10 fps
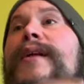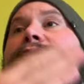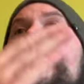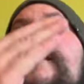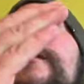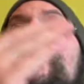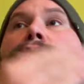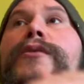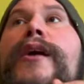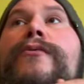Did this
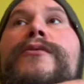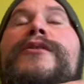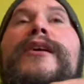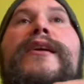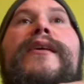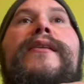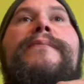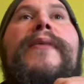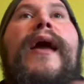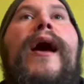cool down routine
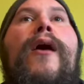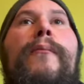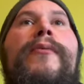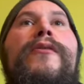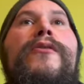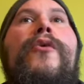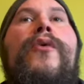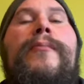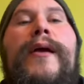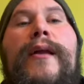help
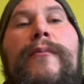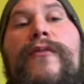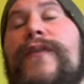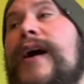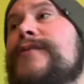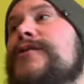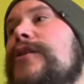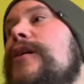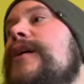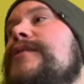lower my number faster?